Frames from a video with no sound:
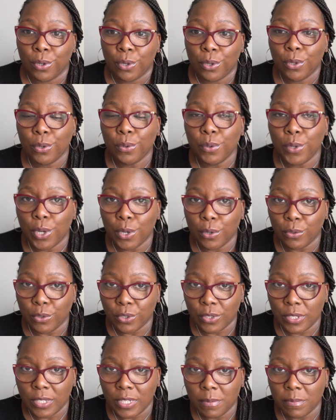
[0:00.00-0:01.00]
who knows
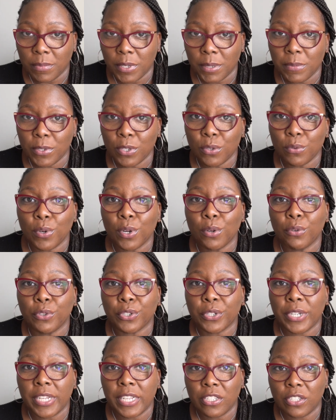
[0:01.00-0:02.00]
your symptoms, who knows
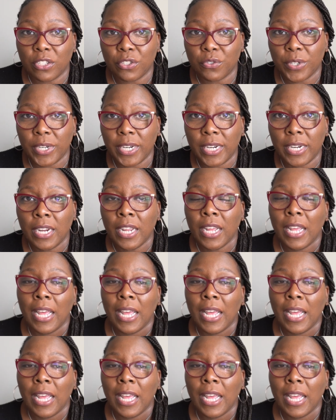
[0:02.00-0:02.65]
your history,